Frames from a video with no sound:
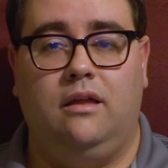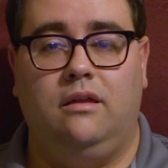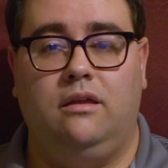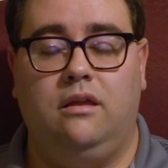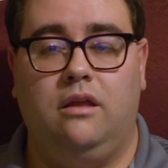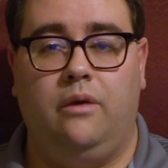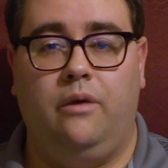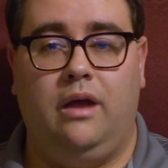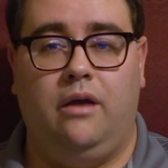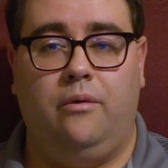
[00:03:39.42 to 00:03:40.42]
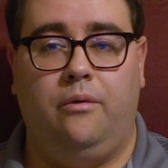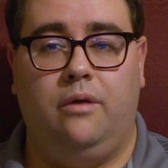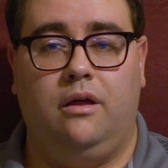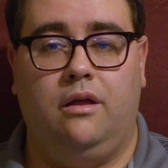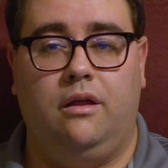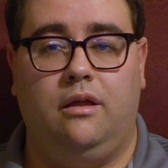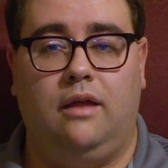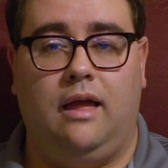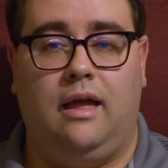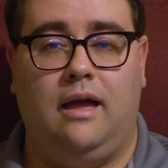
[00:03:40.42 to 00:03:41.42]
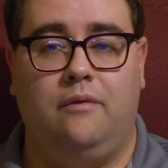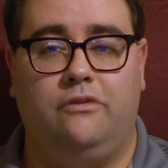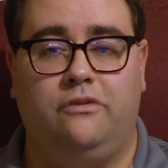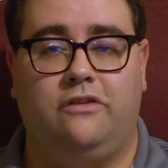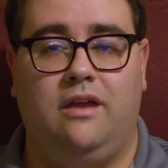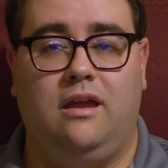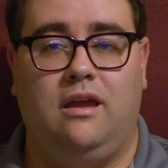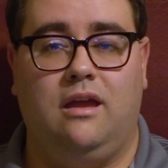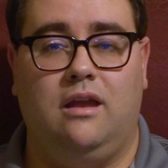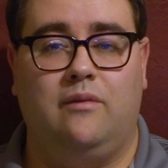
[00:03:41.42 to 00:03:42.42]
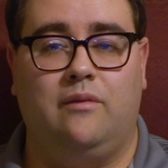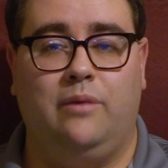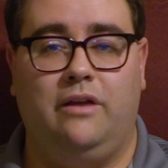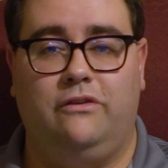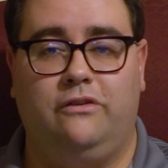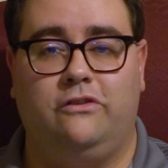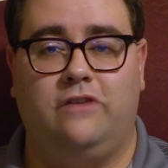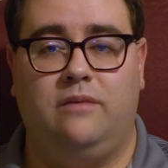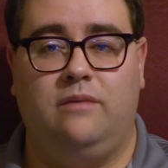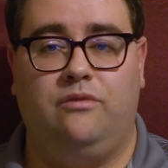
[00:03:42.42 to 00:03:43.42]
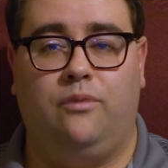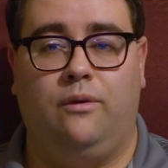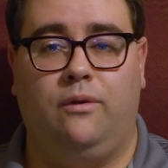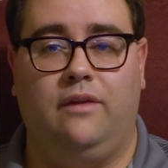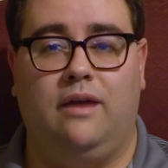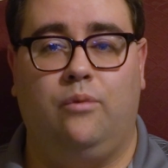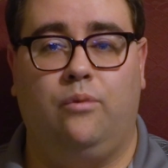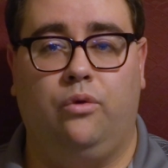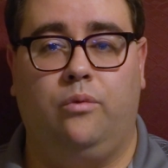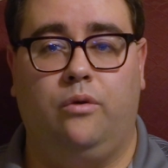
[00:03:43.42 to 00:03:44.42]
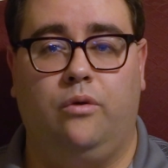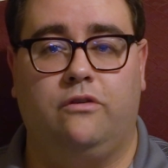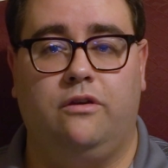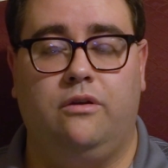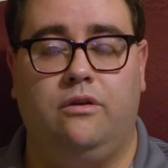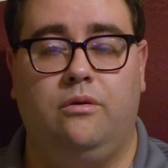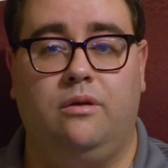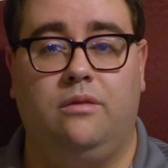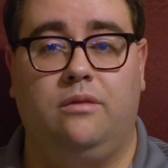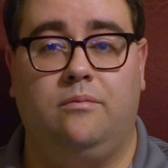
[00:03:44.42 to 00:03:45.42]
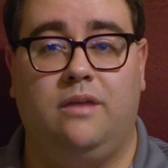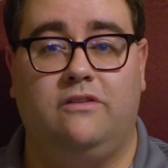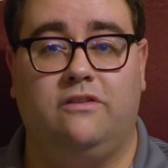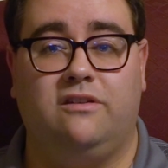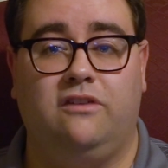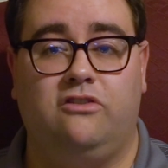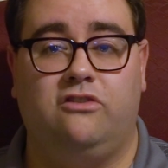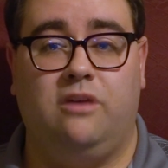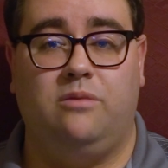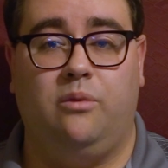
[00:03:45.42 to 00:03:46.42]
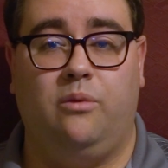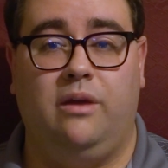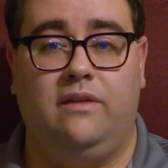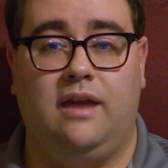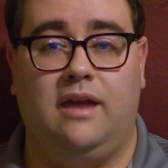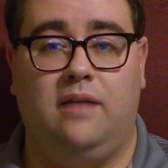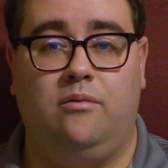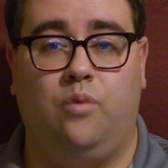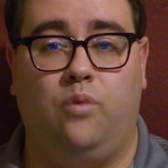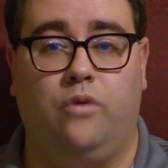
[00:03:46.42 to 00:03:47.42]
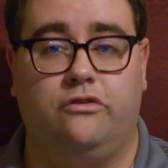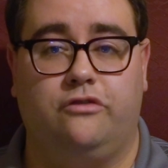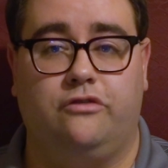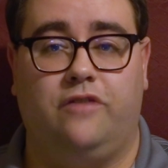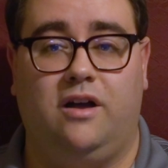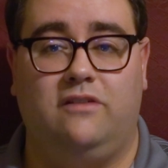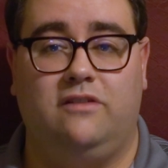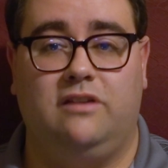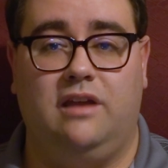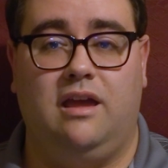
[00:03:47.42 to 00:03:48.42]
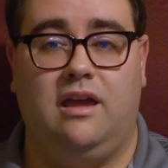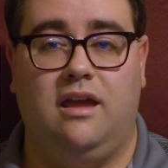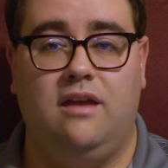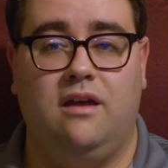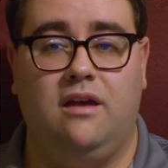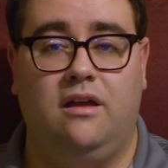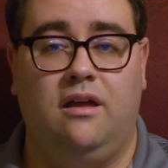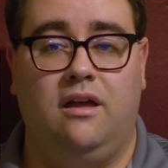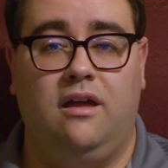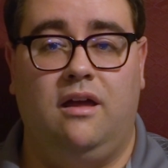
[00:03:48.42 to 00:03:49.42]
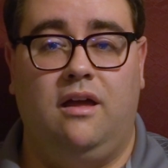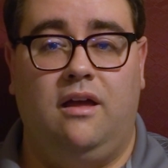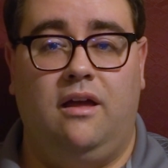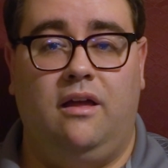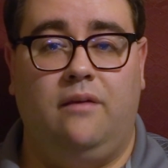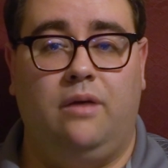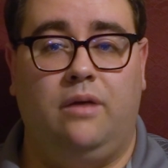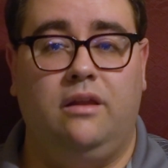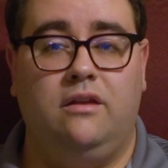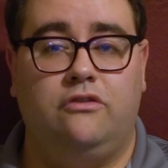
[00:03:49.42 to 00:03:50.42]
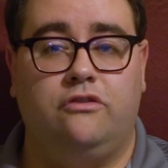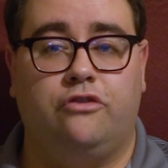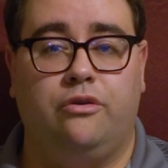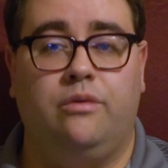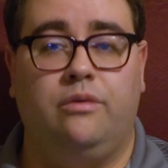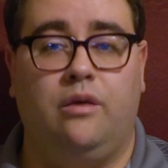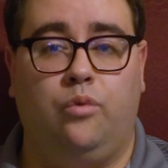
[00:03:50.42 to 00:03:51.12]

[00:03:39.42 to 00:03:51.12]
You know how I was saying, and everyone else has said before, that World War II basically shaped the way that wars are fought today? While it is true that